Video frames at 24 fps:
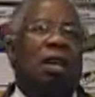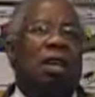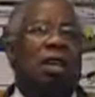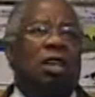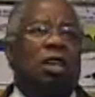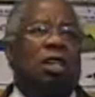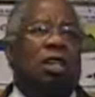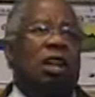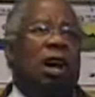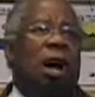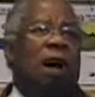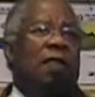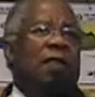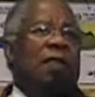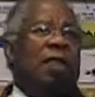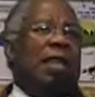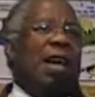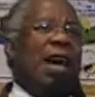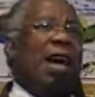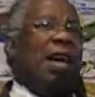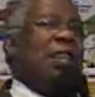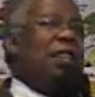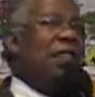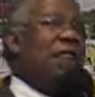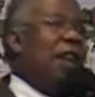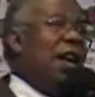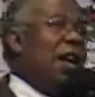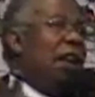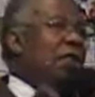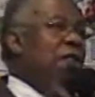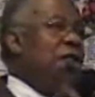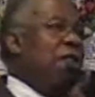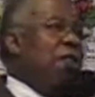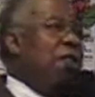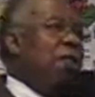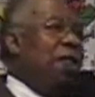you see all these guys
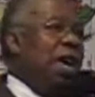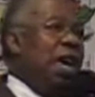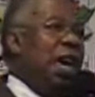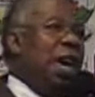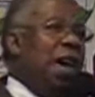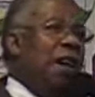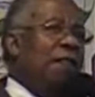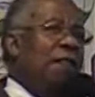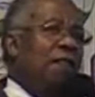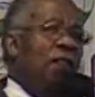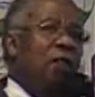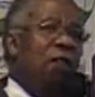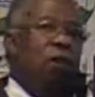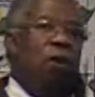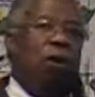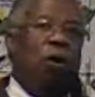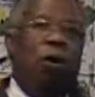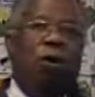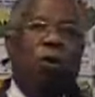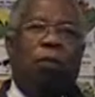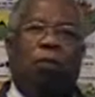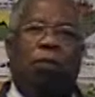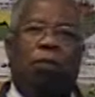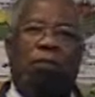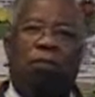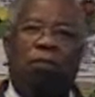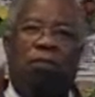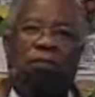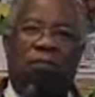around you? They have no hope.